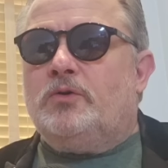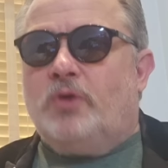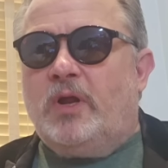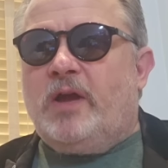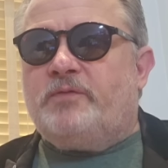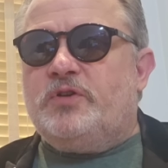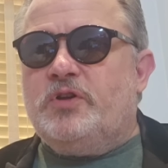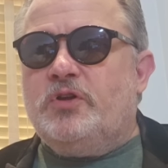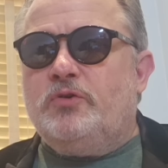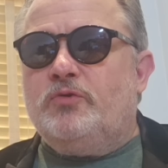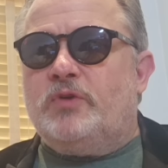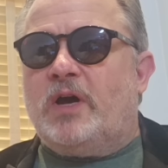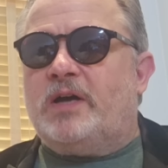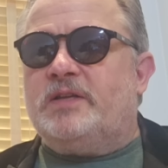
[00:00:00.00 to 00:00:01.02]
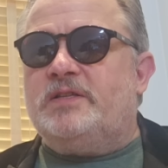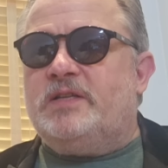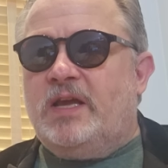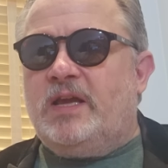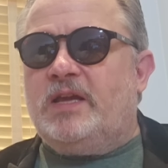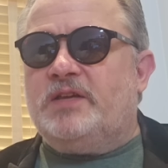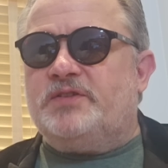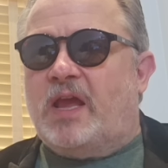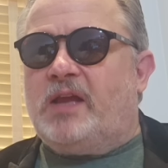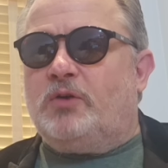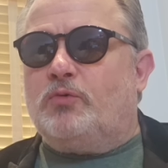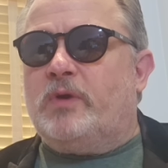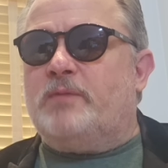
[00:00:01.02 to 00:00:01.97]
Good afternoon on today's
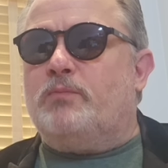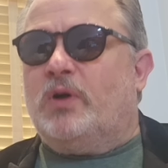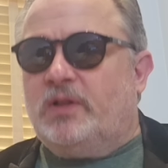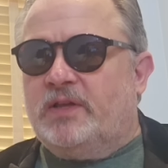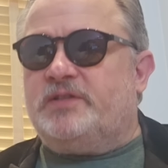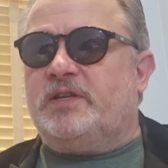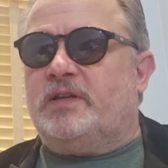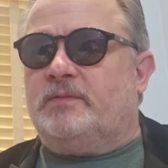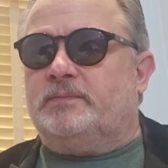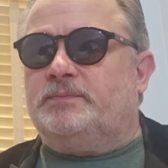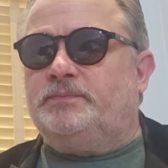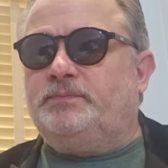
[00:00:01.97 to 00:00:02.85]
Angry Bulletin.